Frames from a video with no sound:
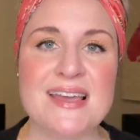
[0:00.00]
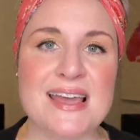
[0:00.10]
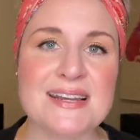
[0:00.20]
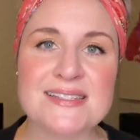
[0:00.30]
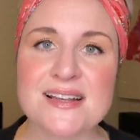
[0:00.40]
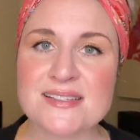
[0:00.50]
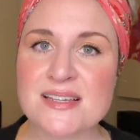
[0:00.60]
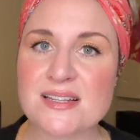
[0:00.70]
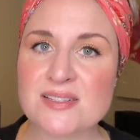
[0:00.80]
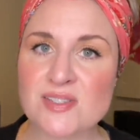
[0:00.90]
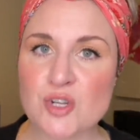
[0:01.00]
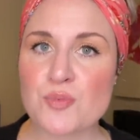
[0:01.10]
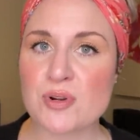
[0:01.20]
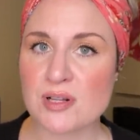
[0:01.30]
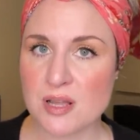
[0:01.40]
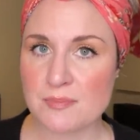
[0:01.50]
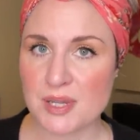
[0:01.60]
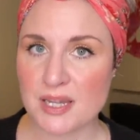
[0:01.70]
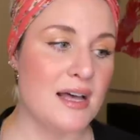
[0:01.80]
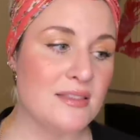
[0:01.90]
and it doesn't get super
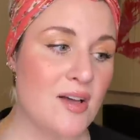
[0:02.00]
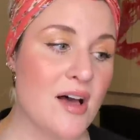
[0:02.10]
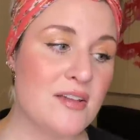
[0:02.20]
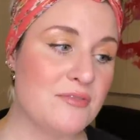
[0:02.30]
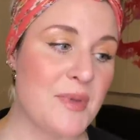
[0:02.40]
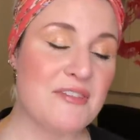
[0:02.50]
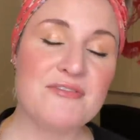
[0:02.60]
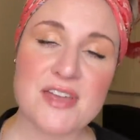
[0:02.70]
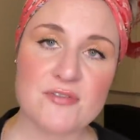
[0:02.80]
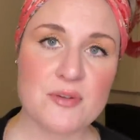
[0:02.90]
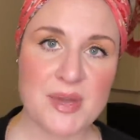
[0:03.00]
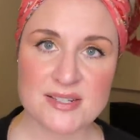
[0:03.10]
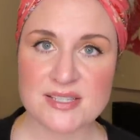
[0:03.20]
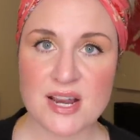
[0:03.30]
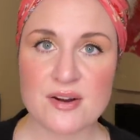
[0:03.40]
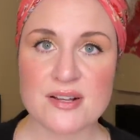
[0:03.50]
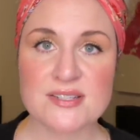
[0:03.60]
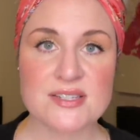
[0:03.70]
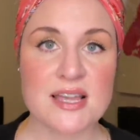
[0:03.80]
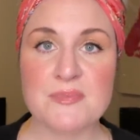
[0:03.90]
clumpy. A lot of my favorite
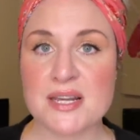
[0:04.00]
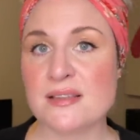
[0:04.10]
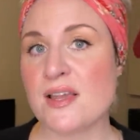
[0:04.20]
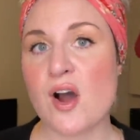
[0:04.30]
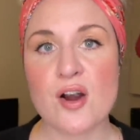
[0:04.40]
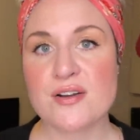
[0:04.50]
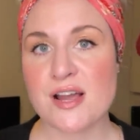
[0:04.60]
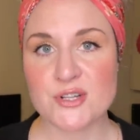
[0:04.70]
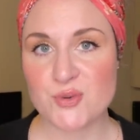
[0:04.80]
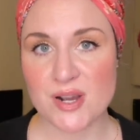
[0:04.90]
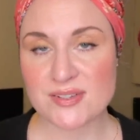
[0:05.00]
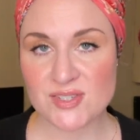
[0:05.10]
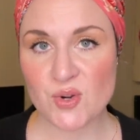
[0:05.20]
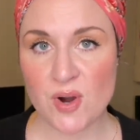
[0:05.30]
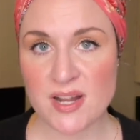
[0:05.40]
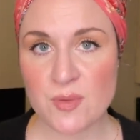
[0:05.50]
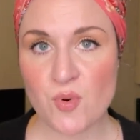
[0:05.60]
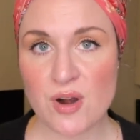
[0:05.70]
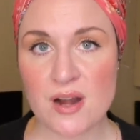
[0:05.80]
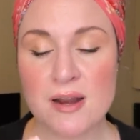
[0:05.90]
mascaras admittedly are not drugstore
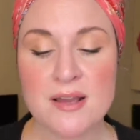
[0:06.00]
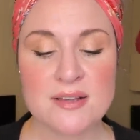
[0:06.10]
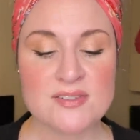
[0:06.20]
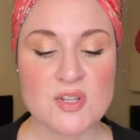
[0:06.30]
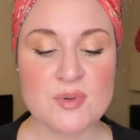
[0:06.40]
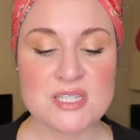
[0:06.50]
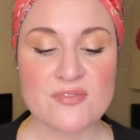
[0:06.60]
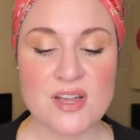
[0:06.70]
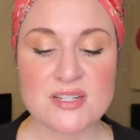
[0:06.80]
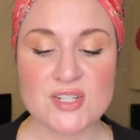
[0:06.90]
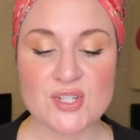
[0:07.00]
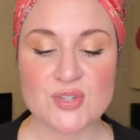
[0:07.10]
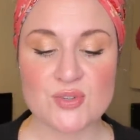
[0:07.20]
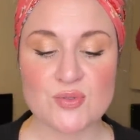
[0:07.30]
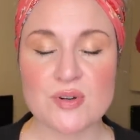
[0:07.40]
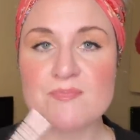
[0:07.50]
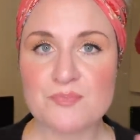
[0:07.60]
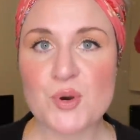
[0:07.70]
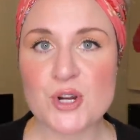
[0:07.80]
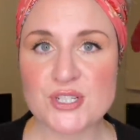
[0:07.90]
anymore, so it's fun to
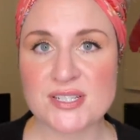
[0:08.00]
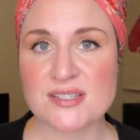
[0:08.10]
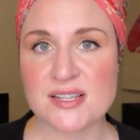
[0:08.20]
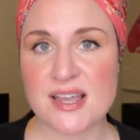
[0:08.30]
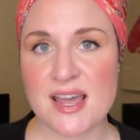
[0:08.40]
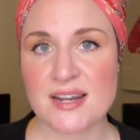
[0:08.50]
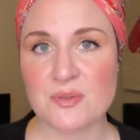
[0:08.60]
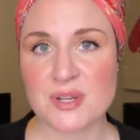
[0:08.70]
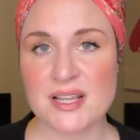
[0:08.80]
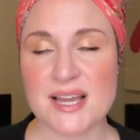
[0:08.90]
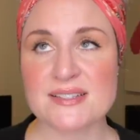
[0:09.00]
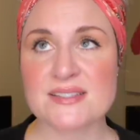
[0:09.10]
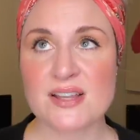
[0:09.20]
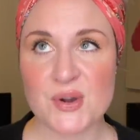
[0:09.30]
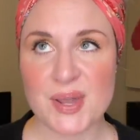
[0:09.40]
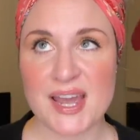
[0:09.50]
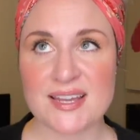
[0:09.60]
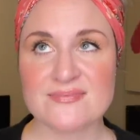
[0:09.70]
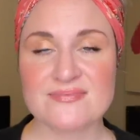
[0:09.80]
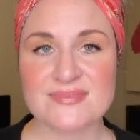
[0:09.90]
purchase this again and realize,
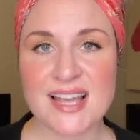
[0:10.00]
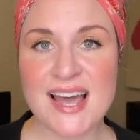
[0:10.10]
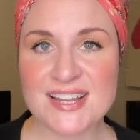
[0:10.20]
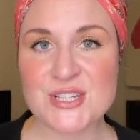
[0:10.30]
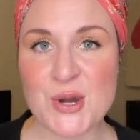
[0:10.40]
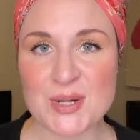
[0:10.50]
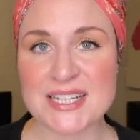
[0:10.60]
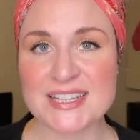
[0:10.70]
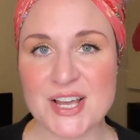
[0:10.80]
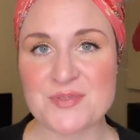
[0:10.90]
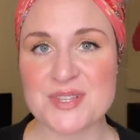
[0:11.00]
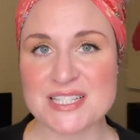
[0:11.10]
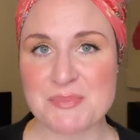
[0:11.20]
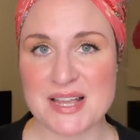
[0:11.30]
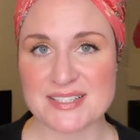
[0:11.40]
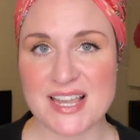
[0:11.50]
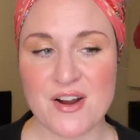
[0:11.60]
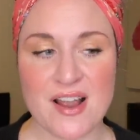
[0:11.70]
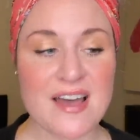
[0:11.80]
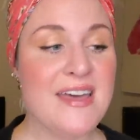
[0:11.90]
okay, I totally loved this
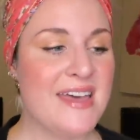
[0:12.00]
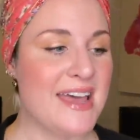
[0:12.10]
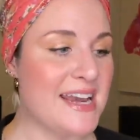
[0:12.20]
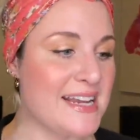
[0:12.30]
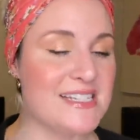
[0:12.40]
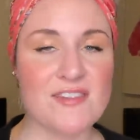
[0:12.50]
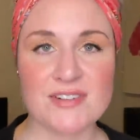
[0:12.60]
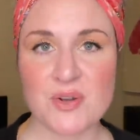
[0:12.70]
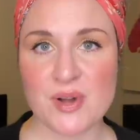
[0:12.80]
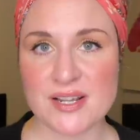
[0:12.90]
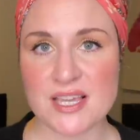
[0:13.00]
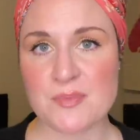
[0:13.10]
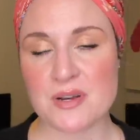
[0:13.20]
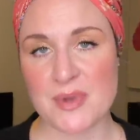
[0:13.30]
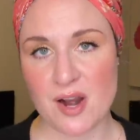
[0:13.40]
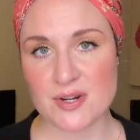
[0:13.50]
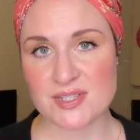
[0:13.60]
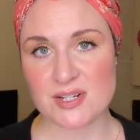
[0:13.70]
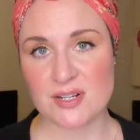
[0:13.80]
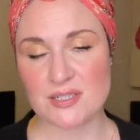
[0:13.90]
mascara and I definitely want to keep it in my
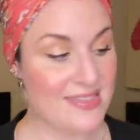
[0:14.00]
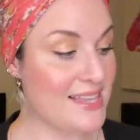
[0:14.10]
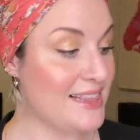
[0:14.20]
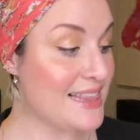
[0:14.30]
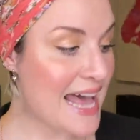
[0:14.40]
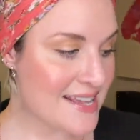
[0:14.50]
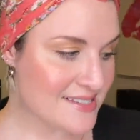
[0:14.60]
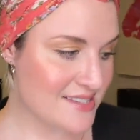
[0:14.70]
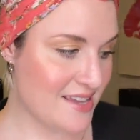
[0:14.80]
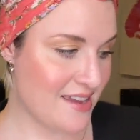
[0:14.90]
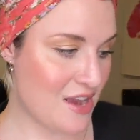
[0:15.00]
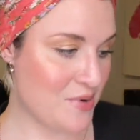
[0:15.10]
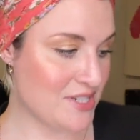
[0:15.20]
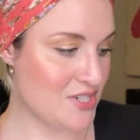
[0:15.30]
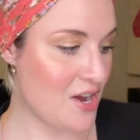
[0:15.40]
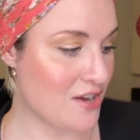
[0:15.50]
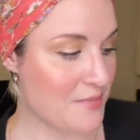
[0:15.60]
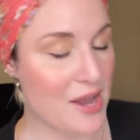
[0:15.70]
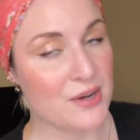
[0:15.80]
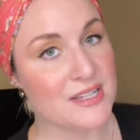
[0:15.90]
arsenal. And the last thing I want to talk
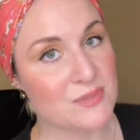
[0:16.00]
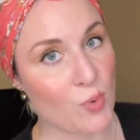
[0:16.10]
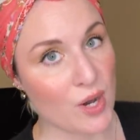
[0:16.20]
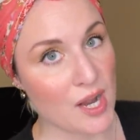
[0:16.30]
about is more